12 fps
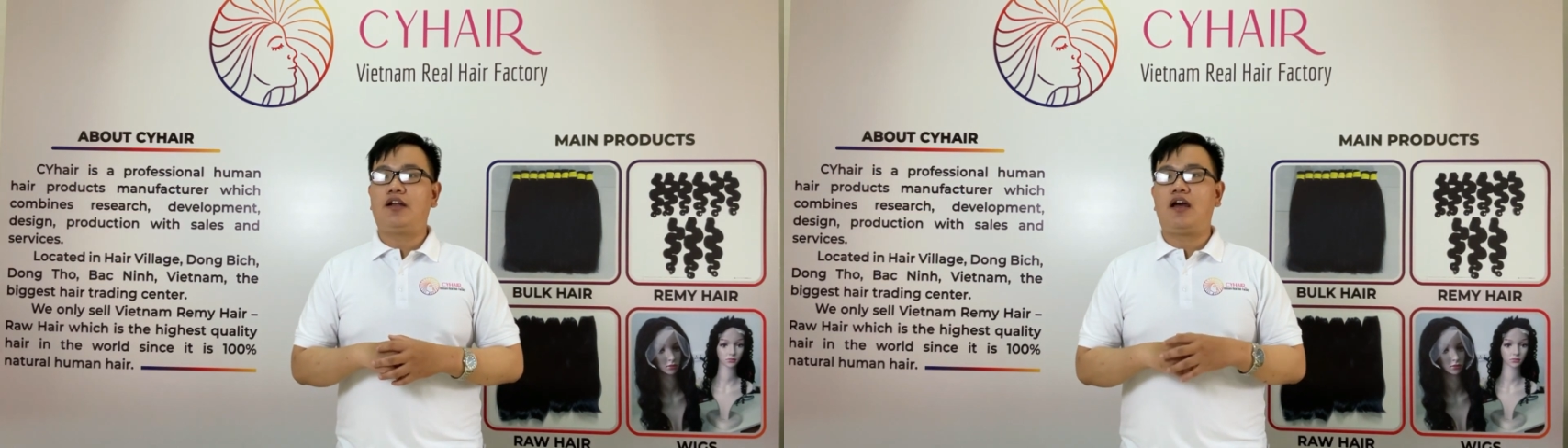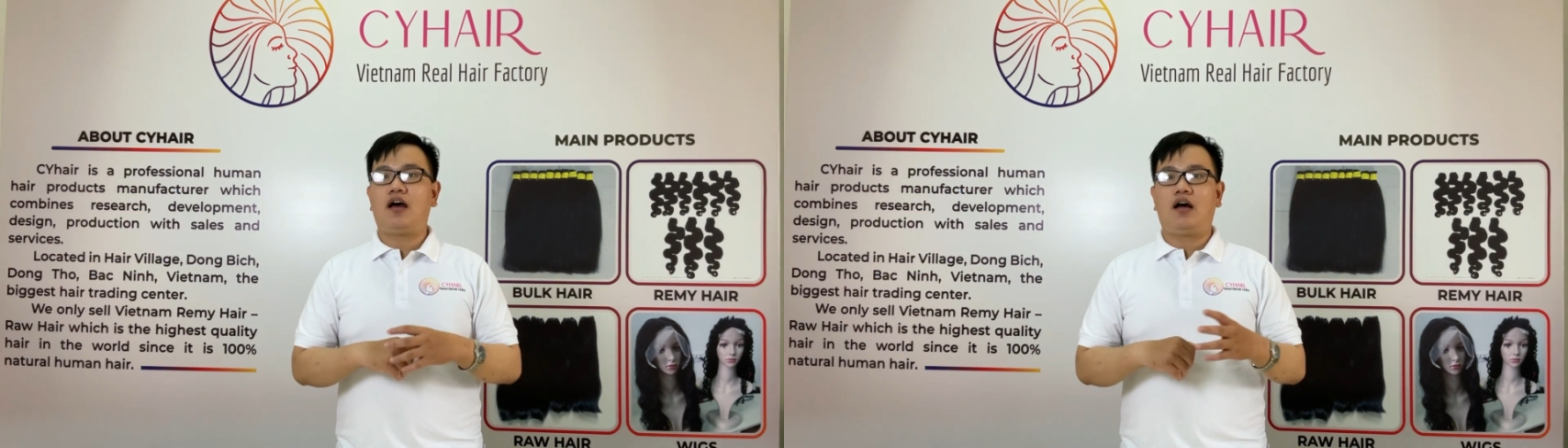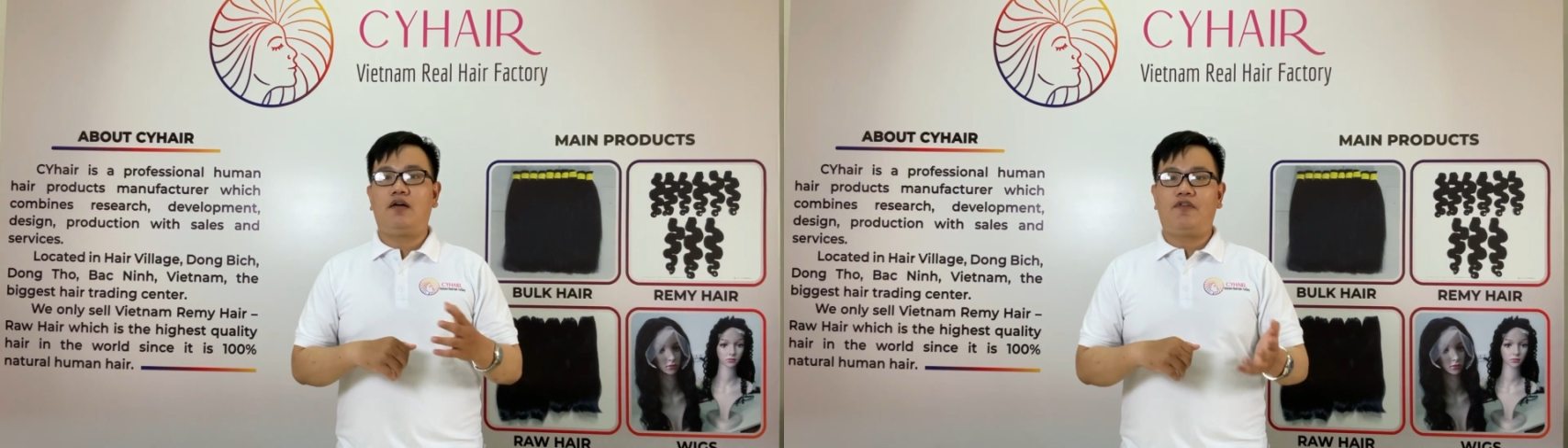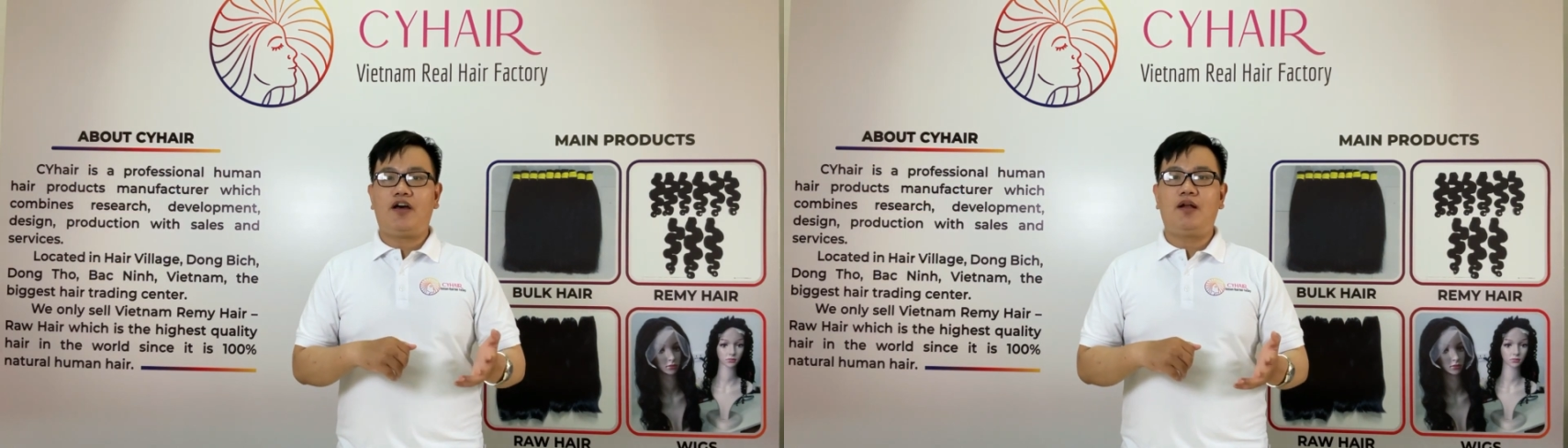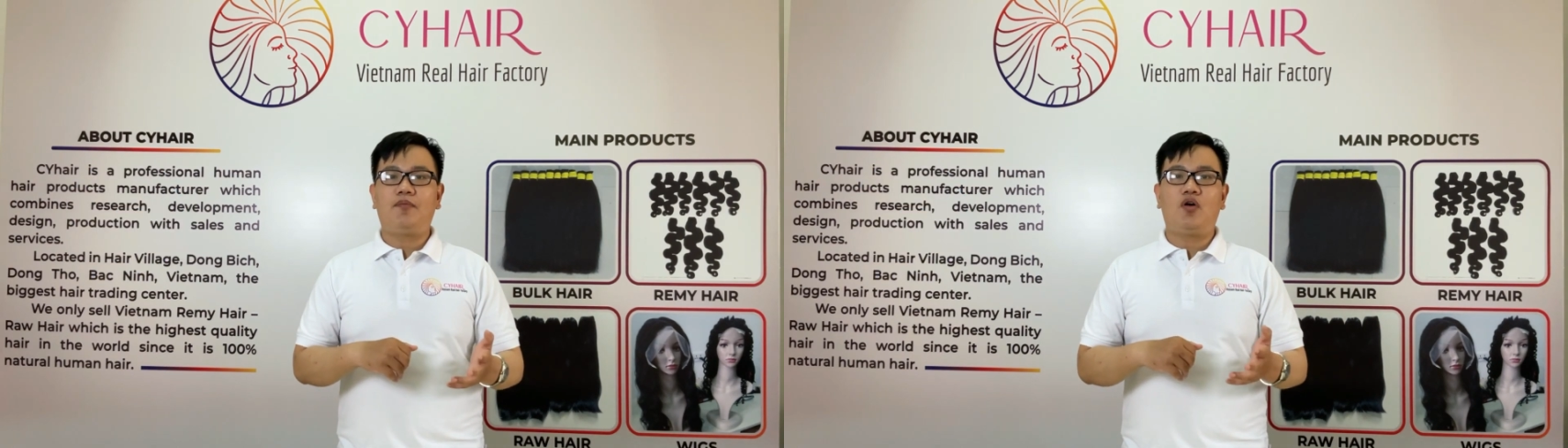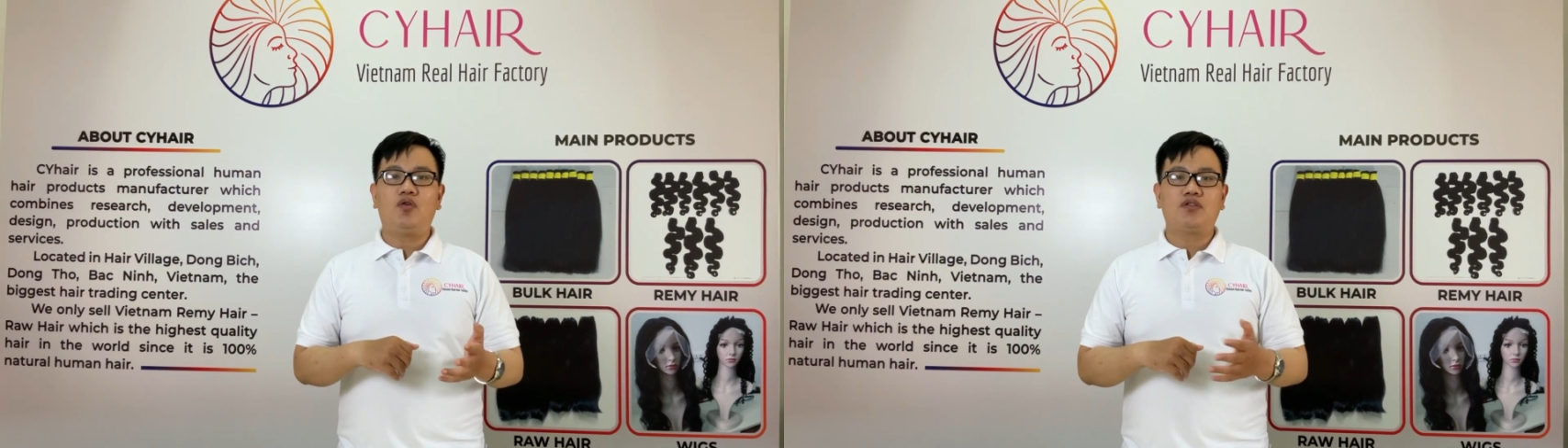they are
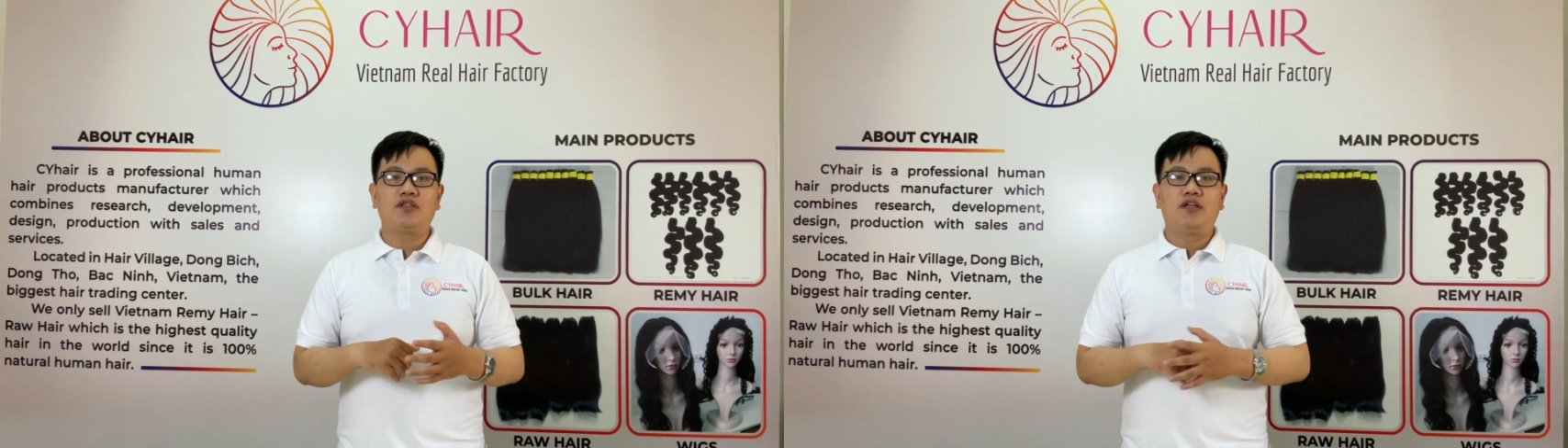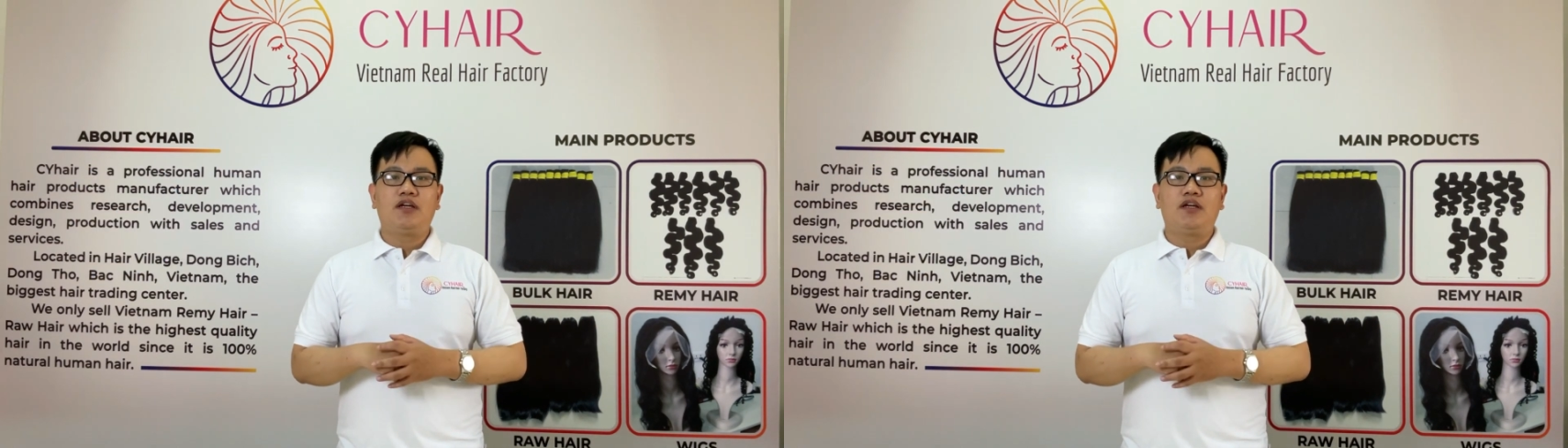available.